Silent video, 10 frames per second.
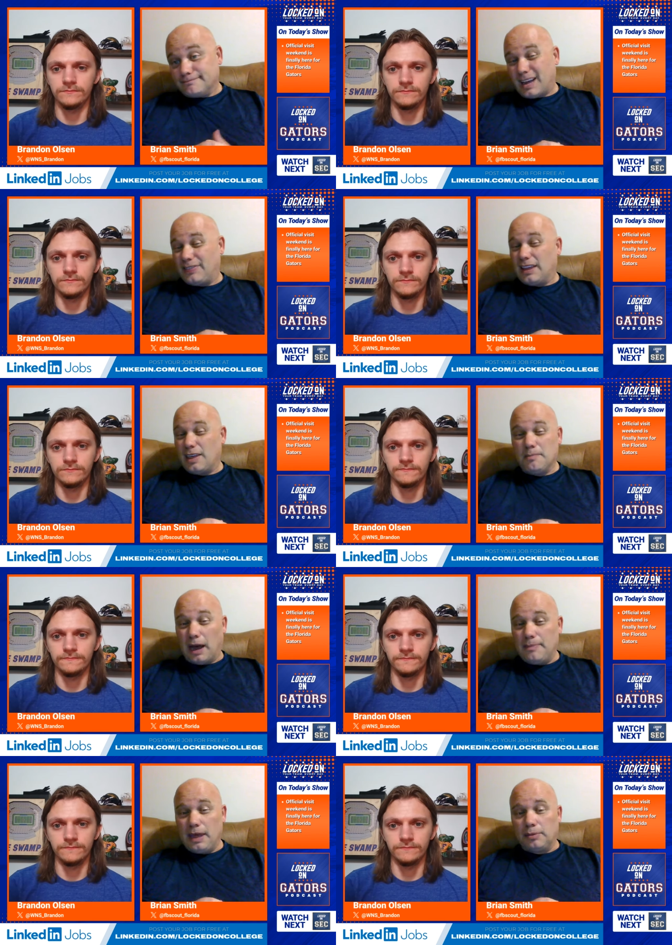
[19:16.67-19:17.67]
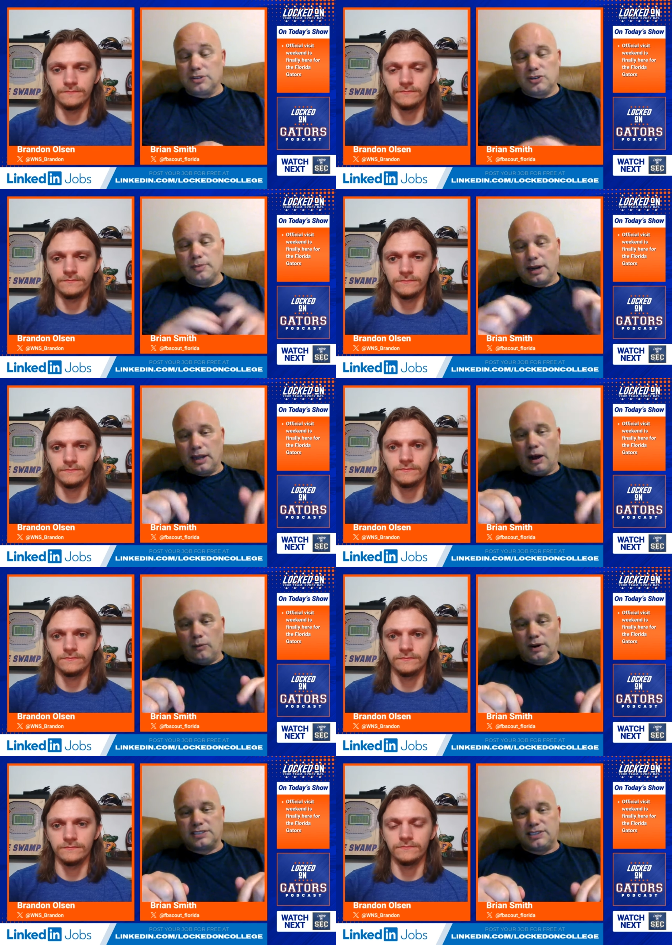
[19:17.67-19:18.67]
Speaker 1: I think he might be able to, but again, I
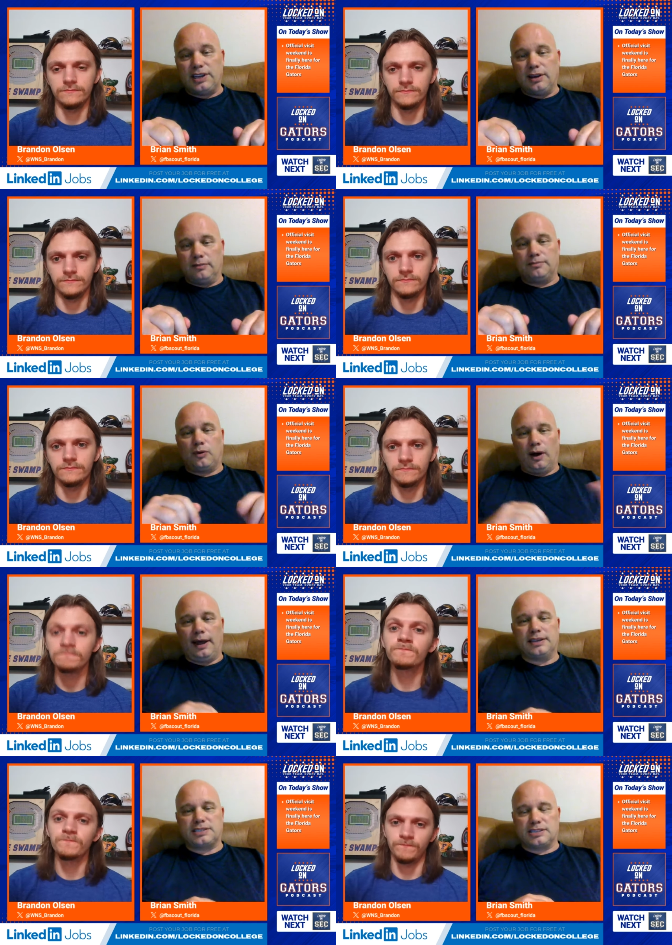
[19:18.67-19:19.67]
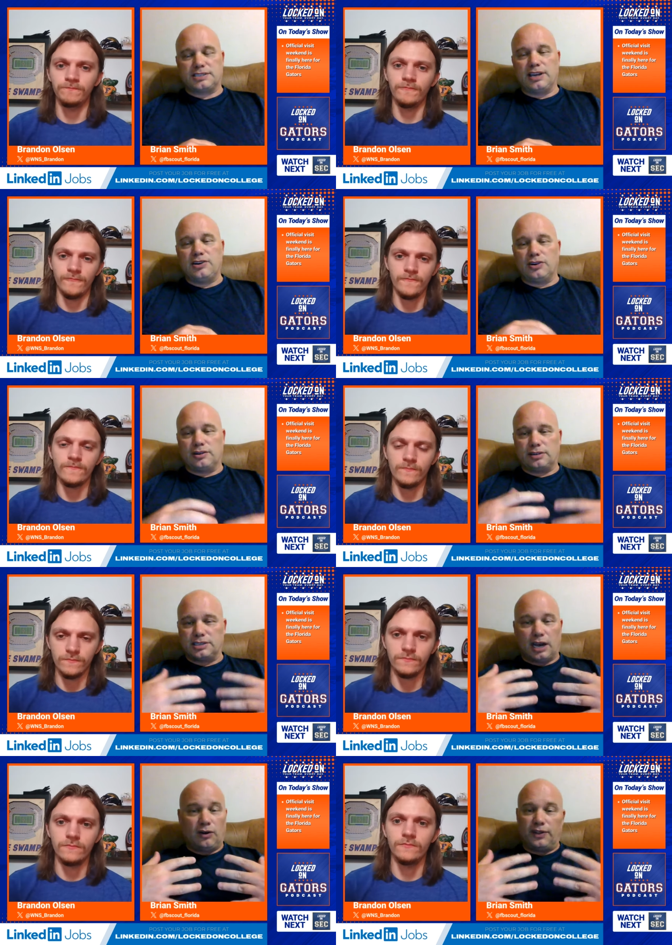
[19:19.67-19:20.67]
want to see him play as a senior because
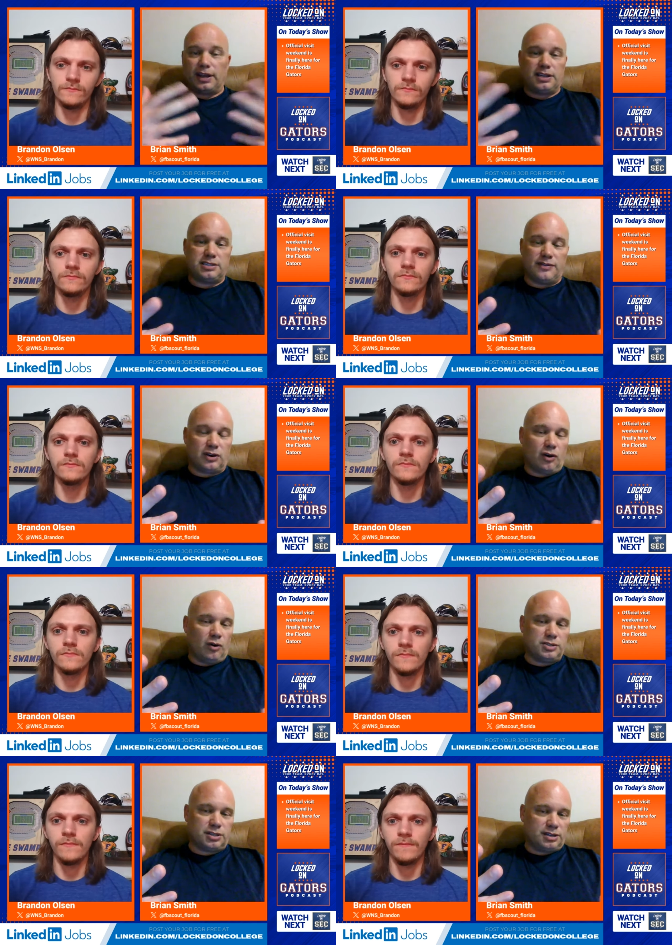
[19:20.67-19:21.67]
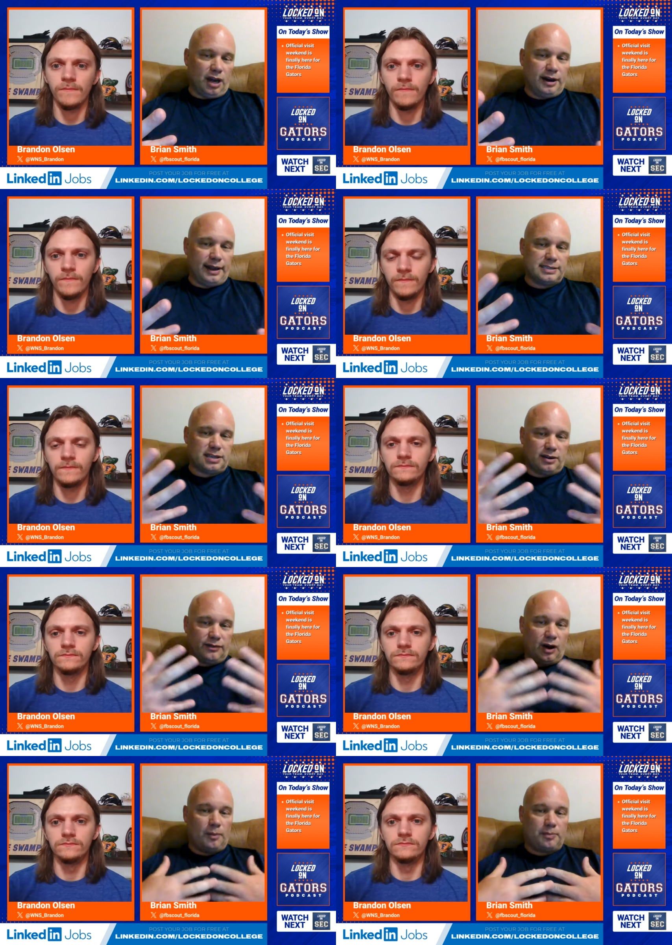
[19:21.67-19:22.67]
I don't think he's even close to done as a
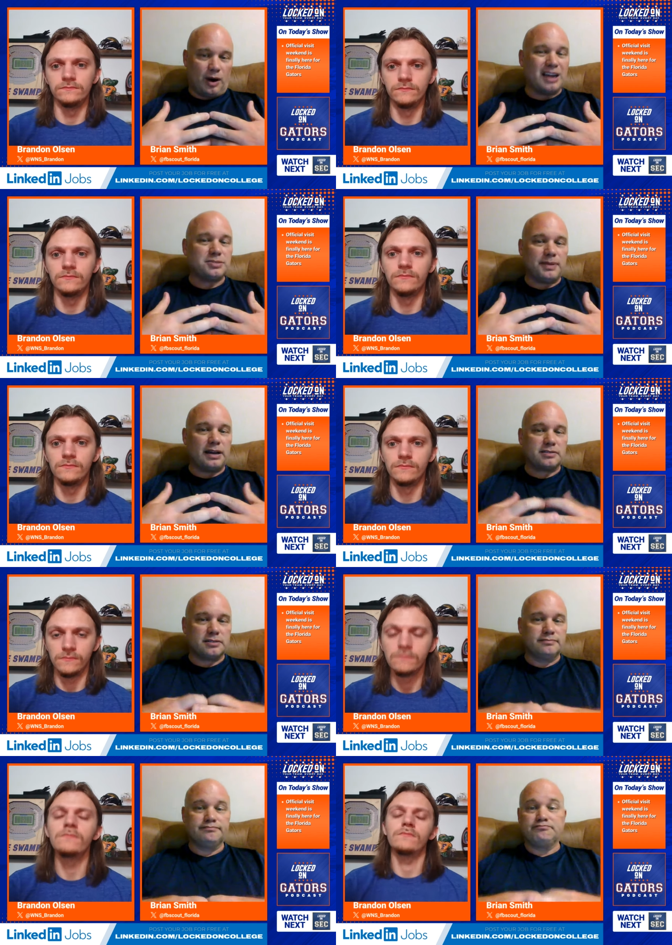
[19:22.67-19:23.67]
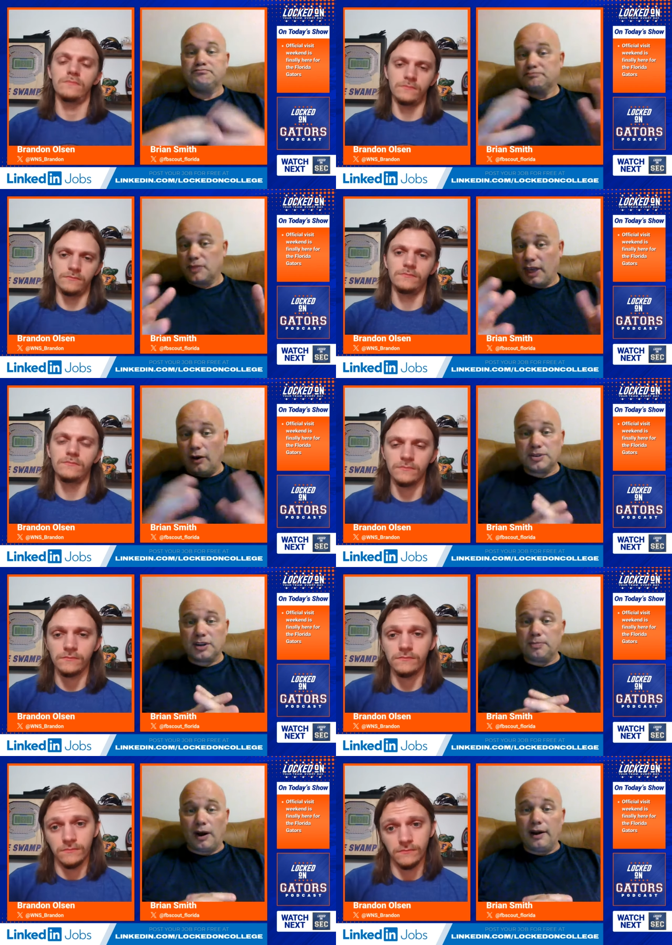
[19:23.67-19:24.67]
developed prospect. Caleb's a
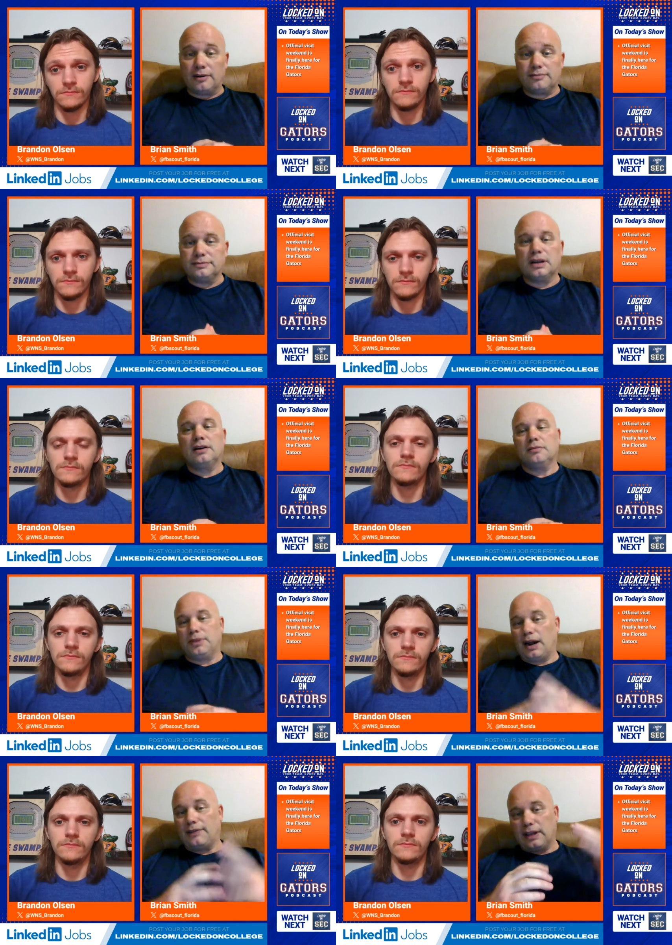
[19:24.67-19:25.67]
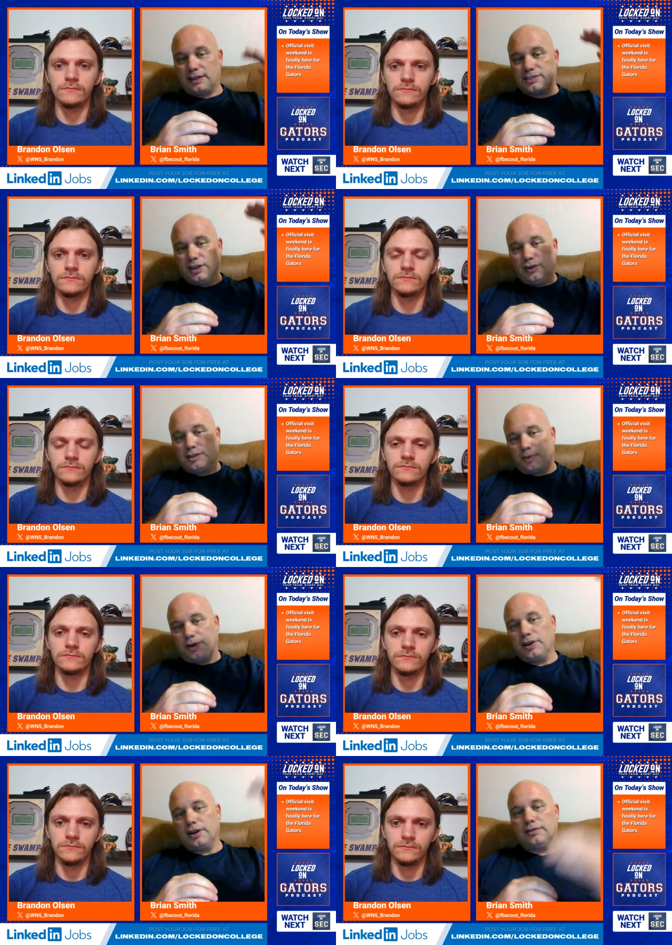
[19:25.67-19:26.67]
good player, but I think the ceiling's
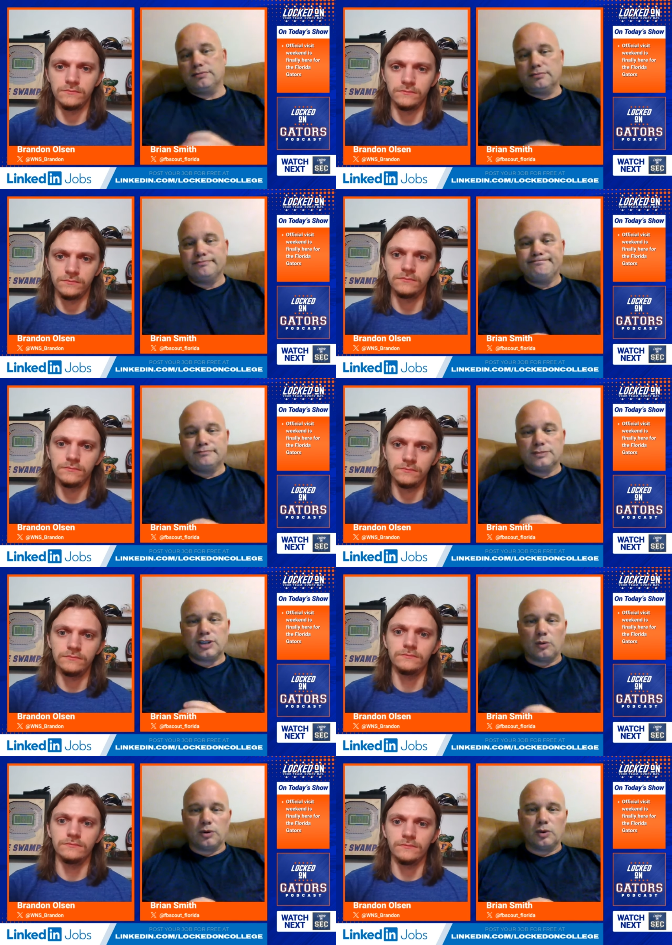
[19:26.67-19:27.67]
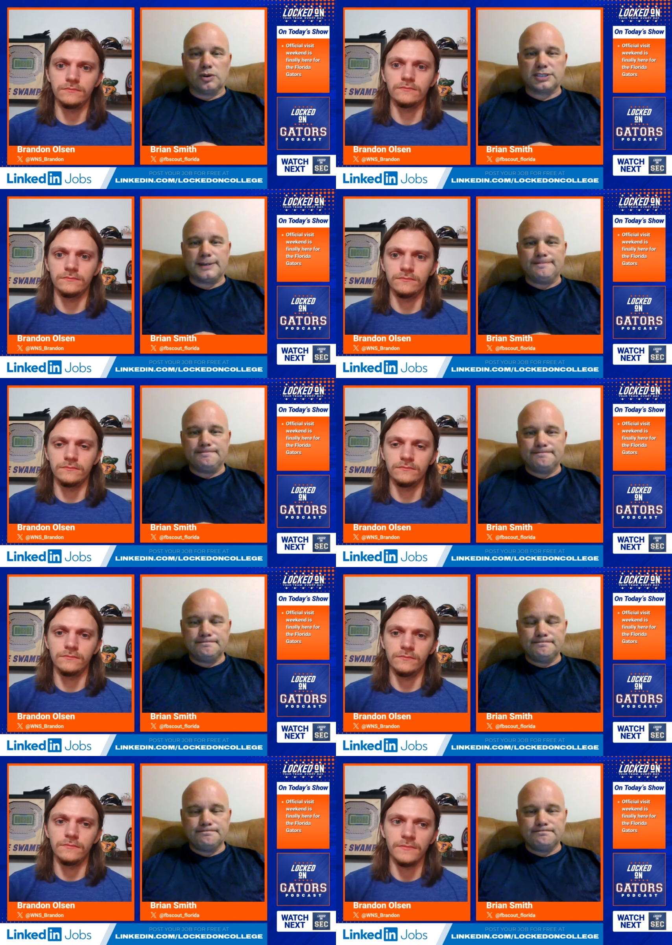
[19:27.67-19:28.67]
pretty good. So we'll, we'll see.
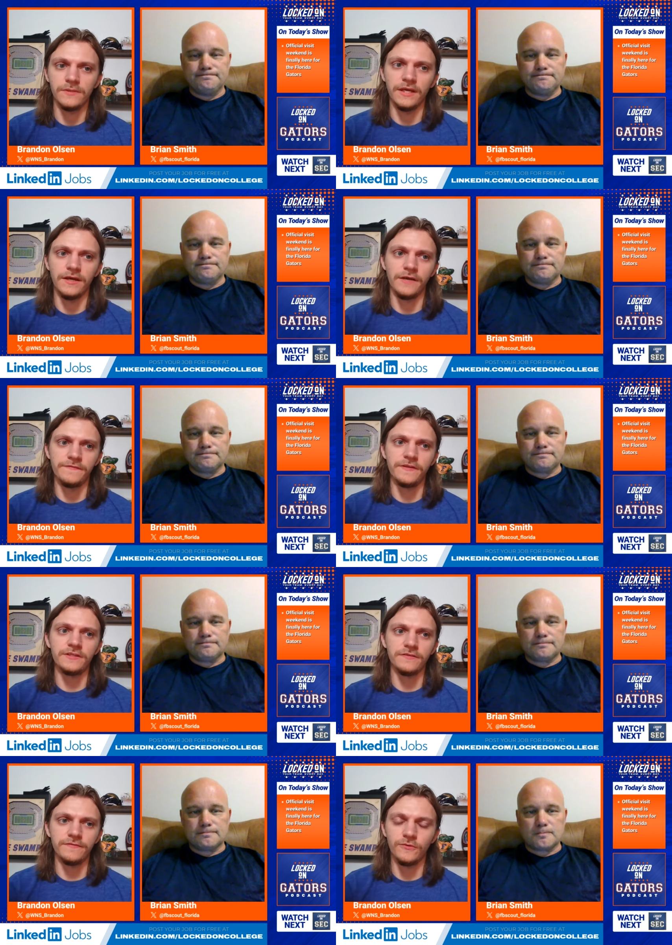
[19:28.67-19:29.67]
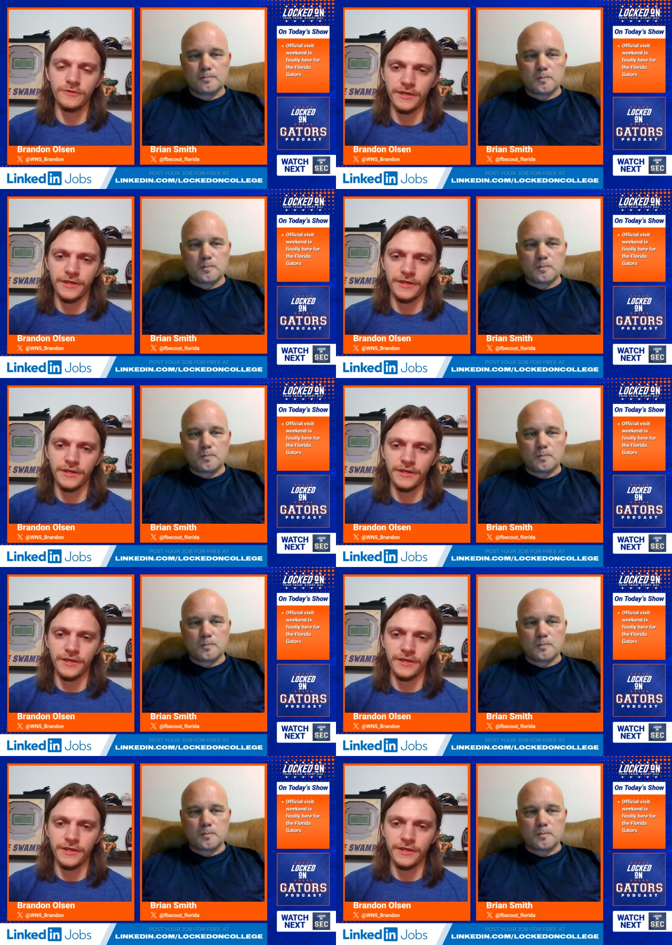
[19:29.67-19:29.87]
Speaker 2: Yeah, I feel like the Florida